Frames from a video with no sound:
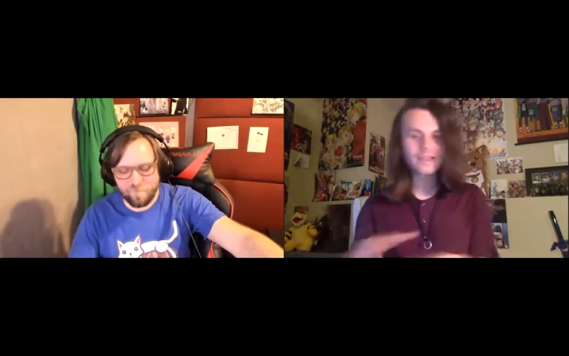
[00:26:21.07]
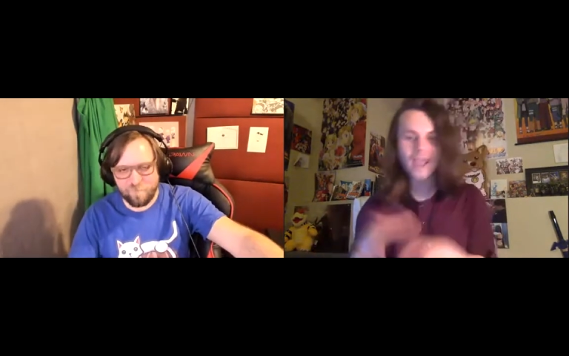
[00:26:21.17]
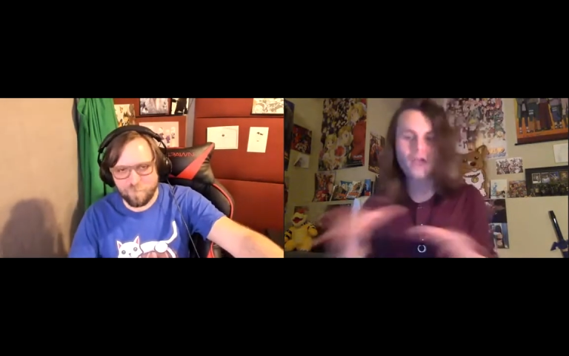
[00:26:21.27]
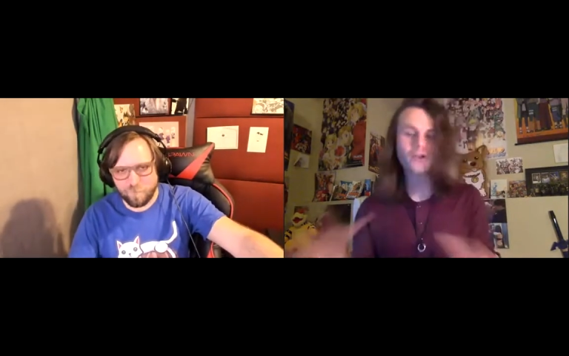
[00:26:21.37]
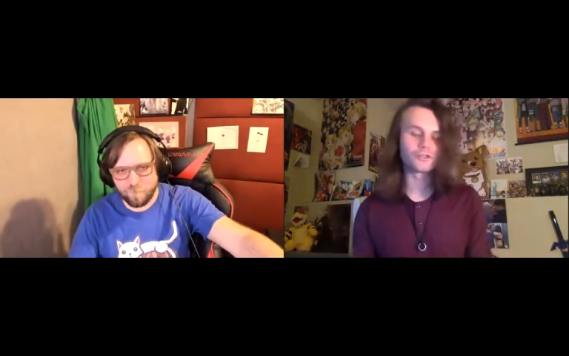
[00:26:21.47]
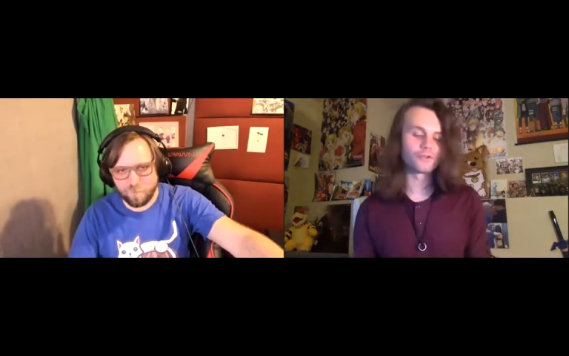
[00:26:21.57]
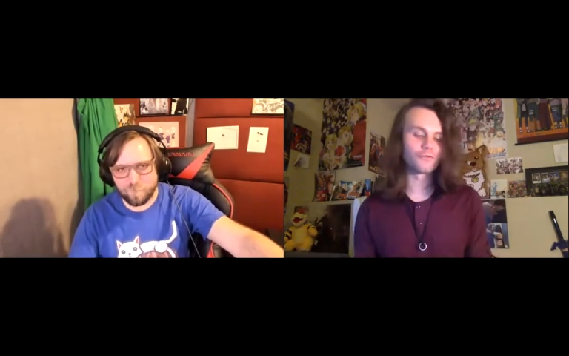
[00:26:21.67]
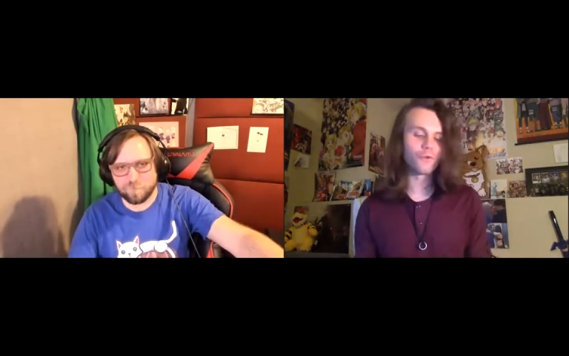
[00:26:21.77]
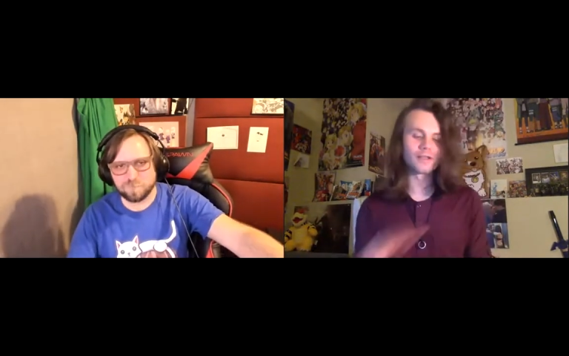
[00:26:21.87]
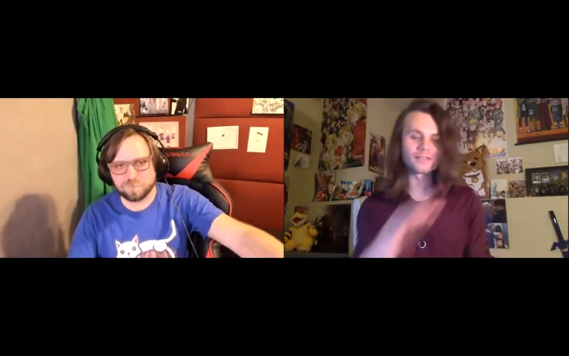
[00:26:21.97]
Speaker 1: characters you
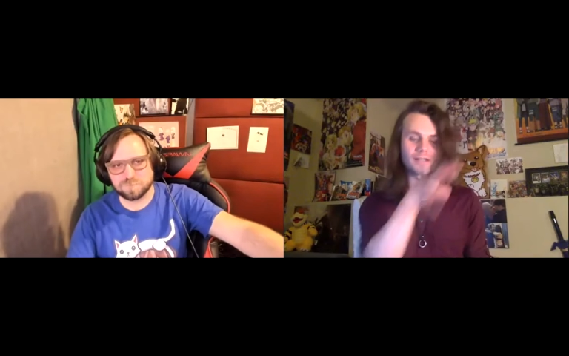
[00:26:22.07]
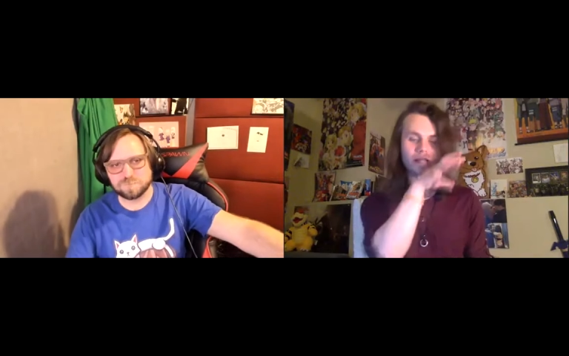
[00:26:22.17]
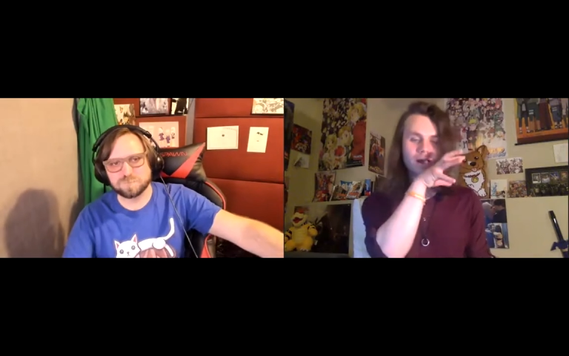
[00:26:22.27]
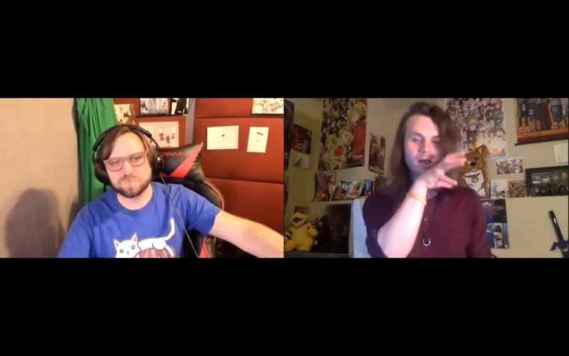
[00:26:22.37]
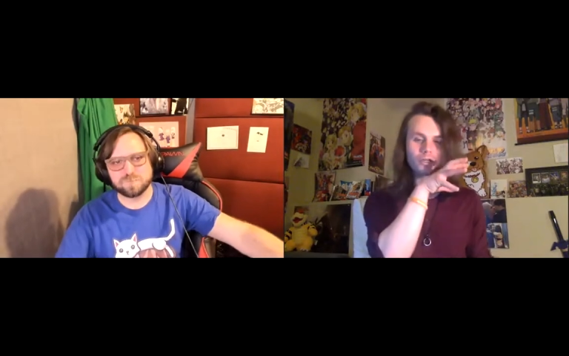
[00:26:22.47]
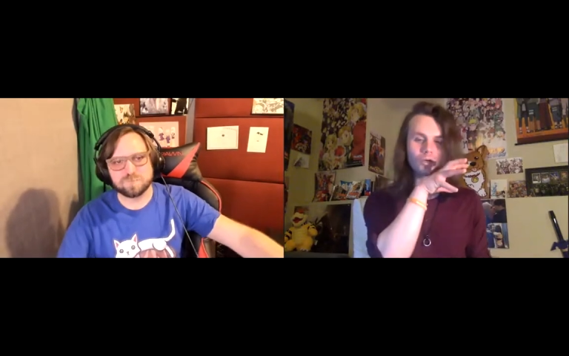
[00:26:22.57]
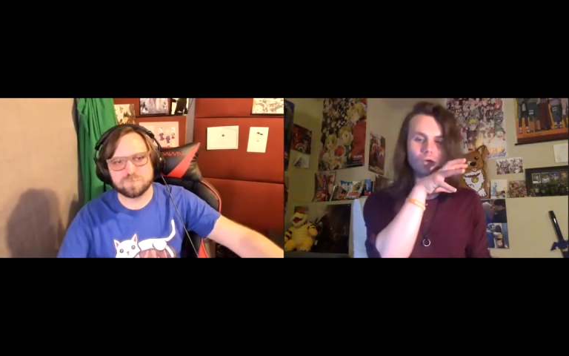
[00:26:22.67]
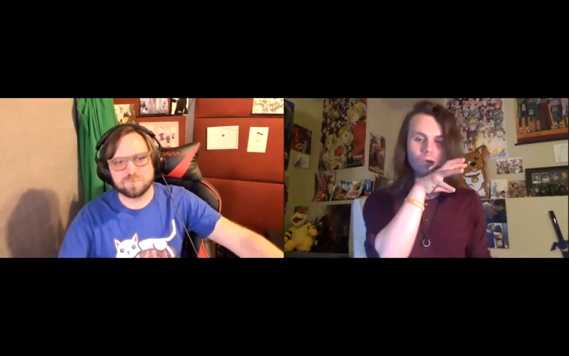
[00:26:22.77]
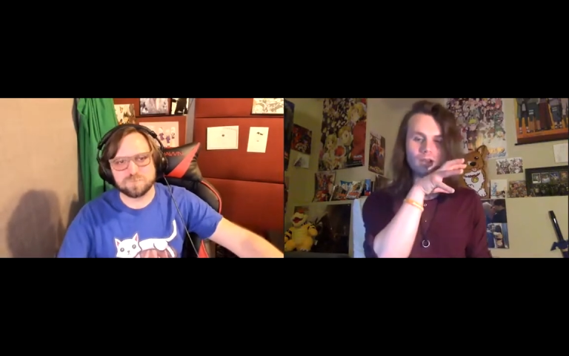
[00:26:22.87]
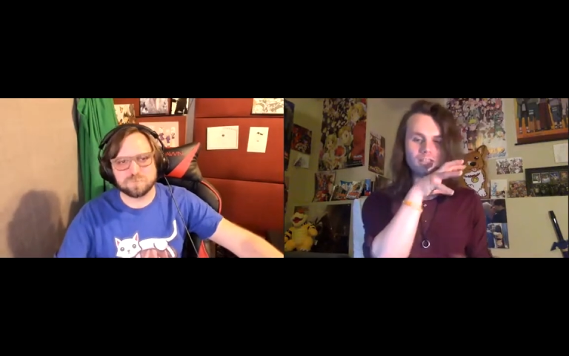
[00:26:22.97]
voiced to